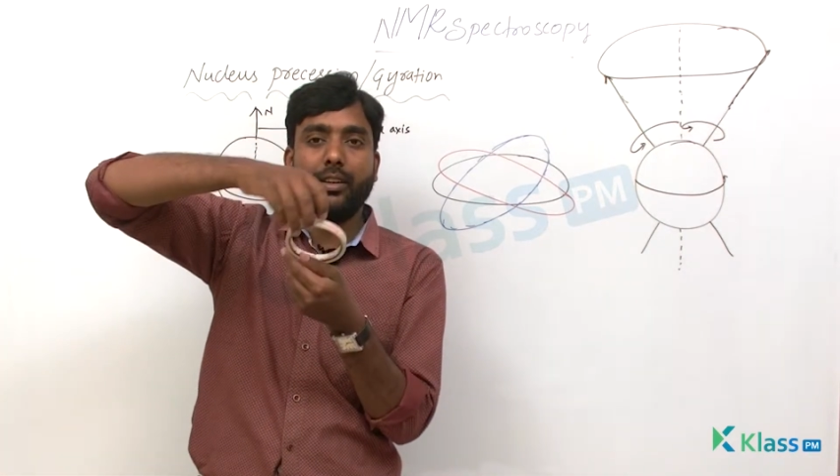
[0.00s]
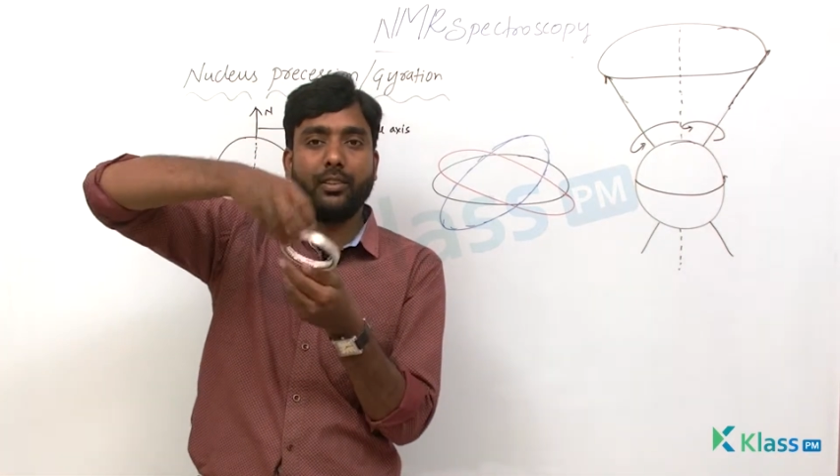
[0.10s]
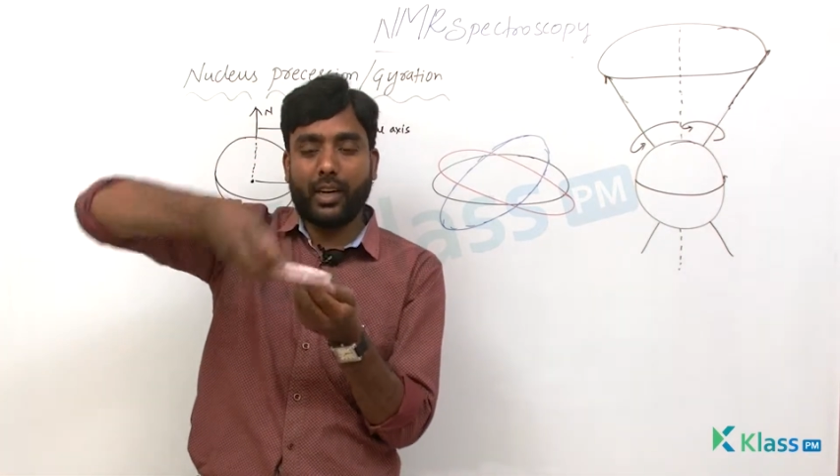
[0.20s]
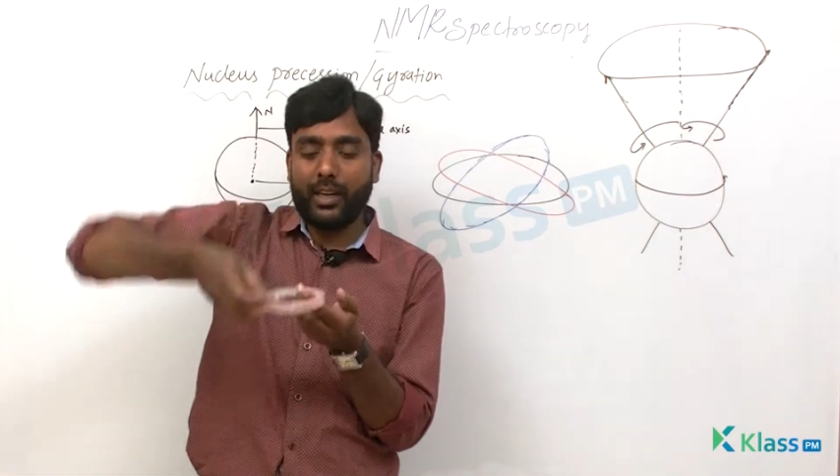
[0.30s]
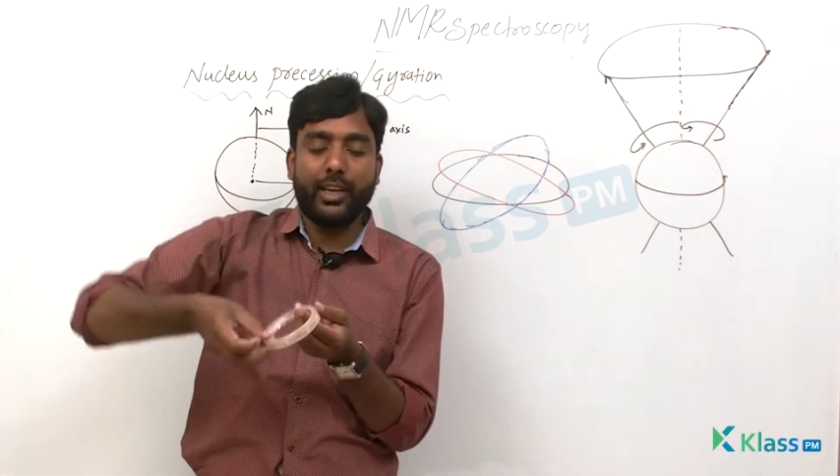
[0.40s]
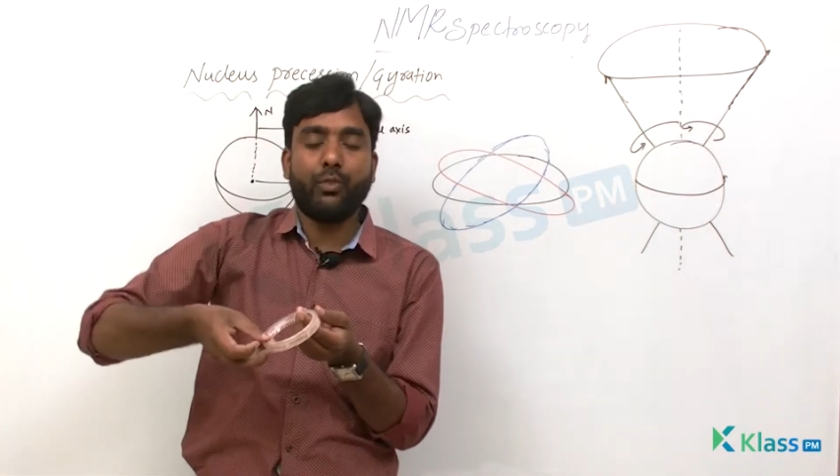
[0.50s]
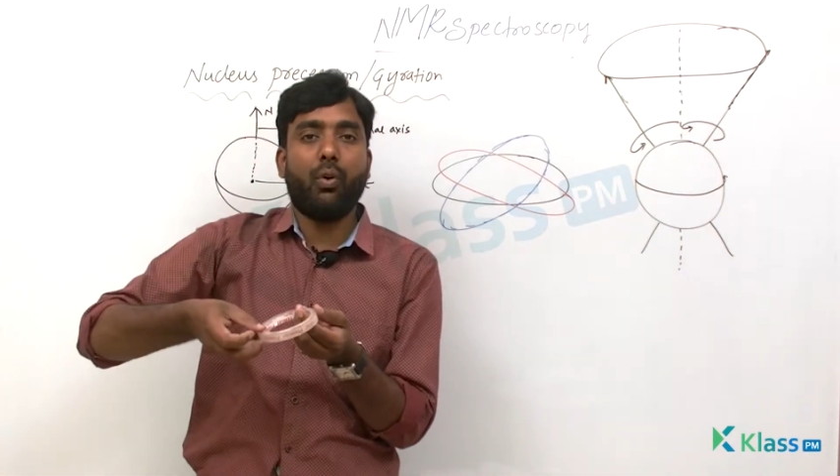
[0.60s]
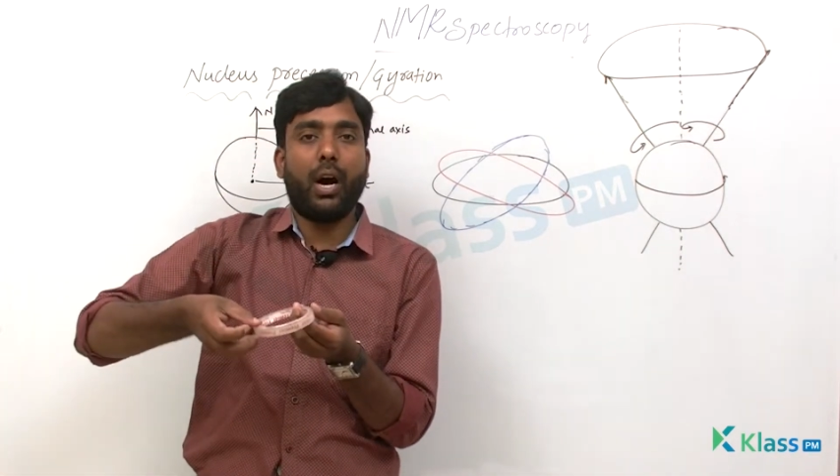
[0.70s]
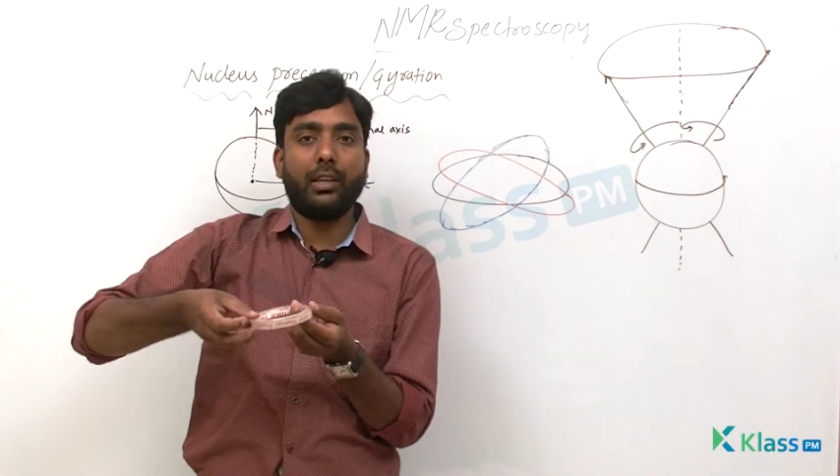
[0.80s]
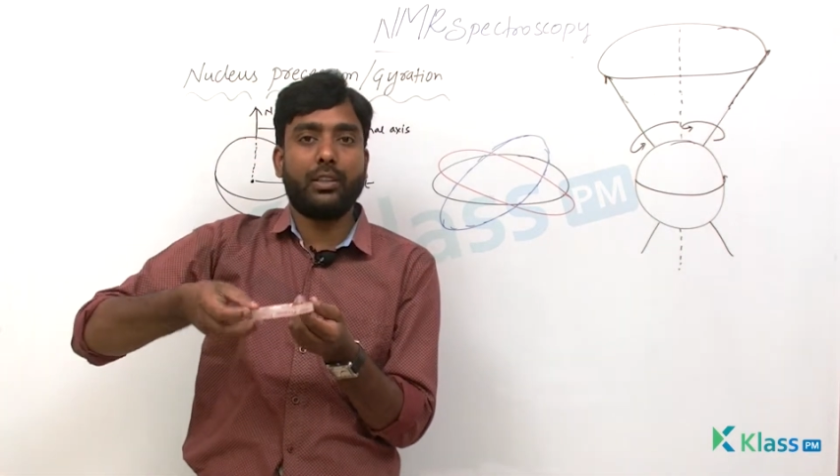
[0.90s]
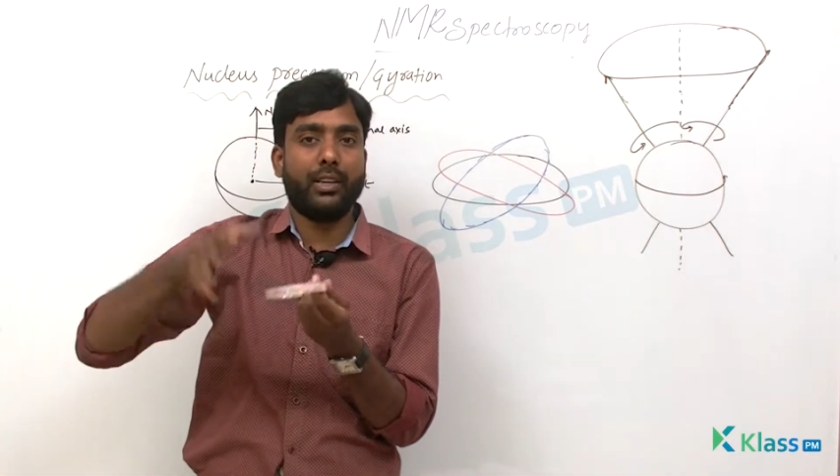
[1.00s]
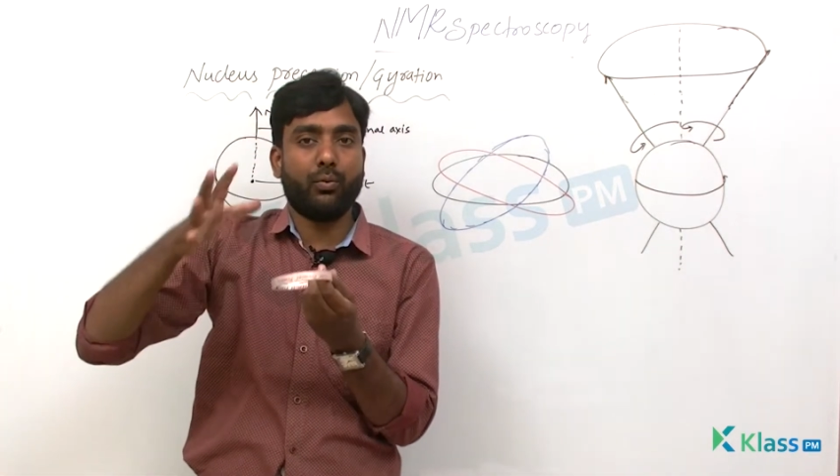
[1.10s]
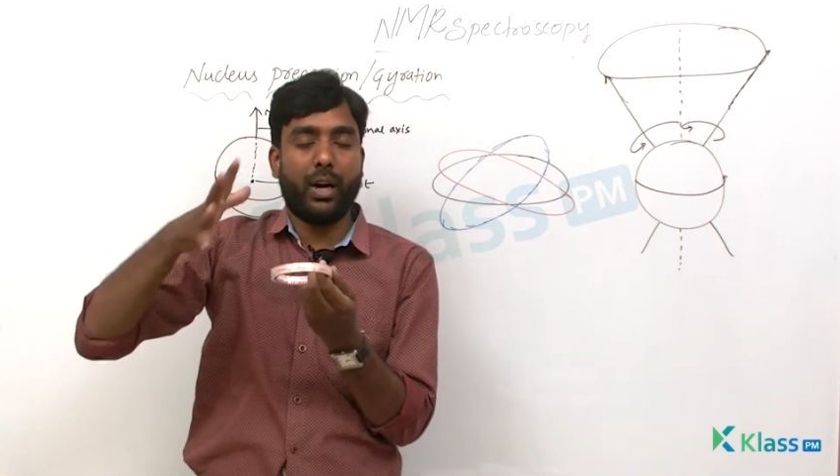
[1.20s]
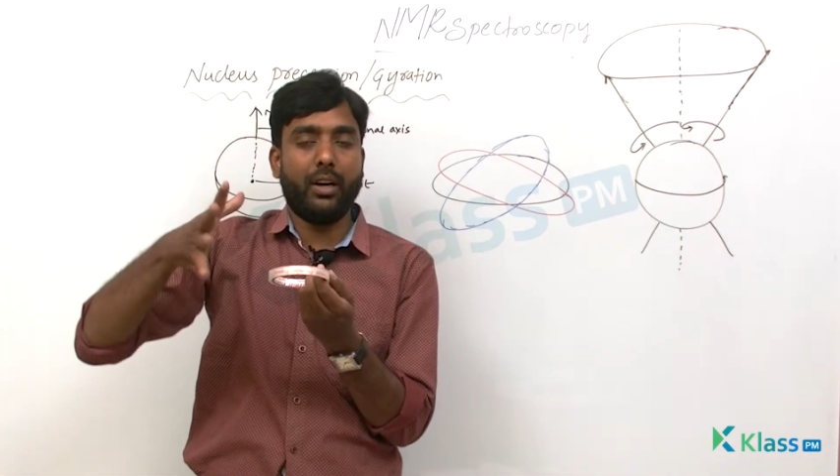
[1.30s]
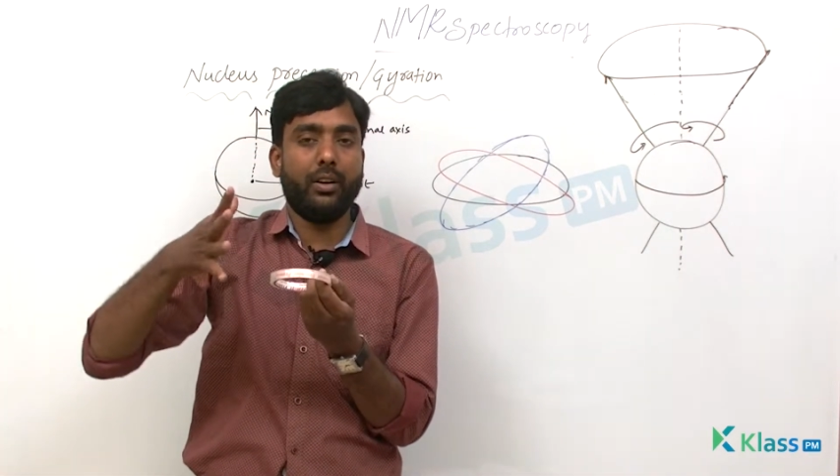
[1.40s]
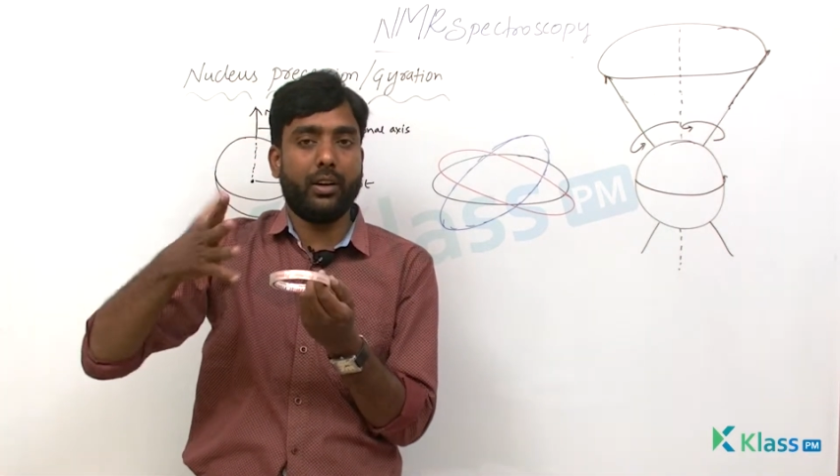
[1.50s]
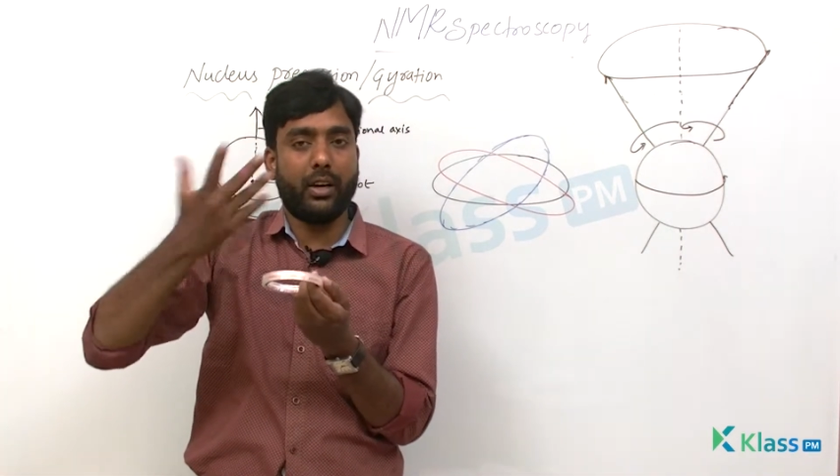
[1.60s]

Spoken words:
suddenly it falls at one,